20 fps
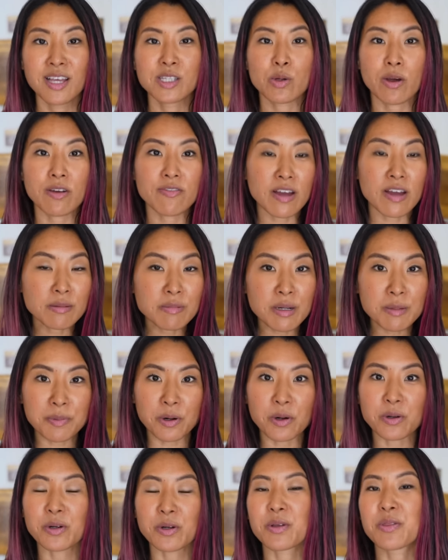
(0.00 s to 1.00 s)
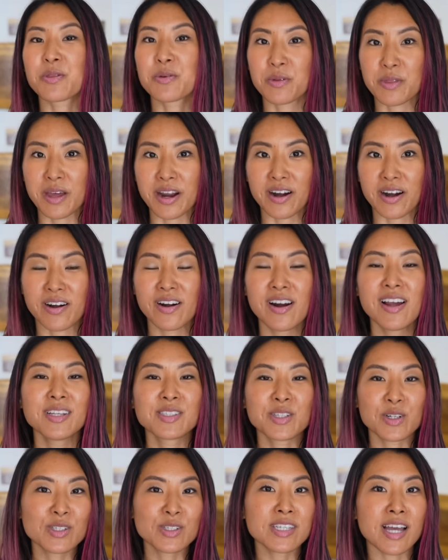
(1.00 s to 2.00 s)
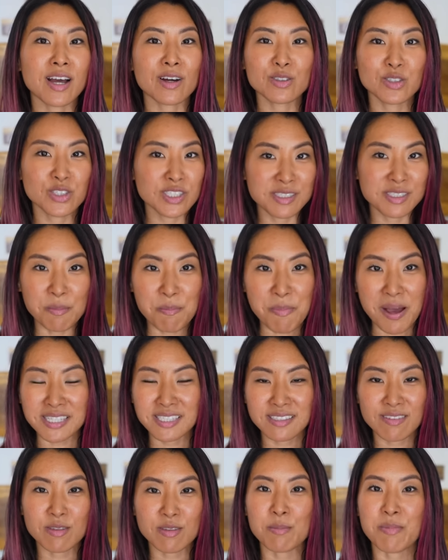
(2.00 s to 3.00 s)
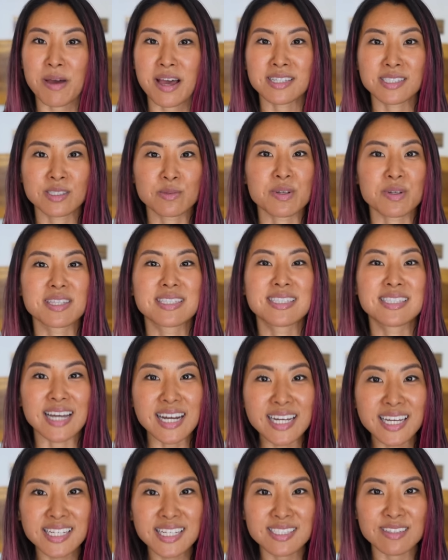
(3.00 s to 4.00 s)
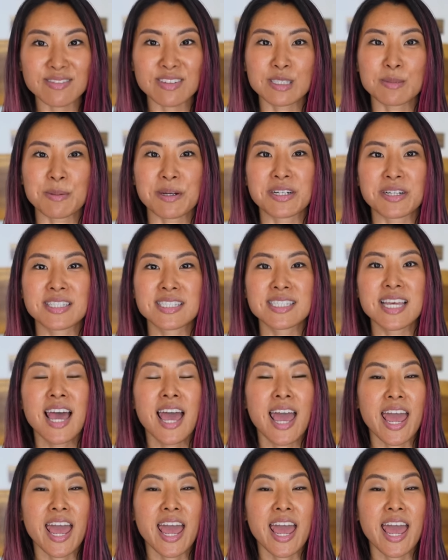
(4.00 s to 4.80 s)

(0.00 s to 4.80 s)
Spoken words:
So I found my broker through there. Turns out she's the best of the best with decades of experience,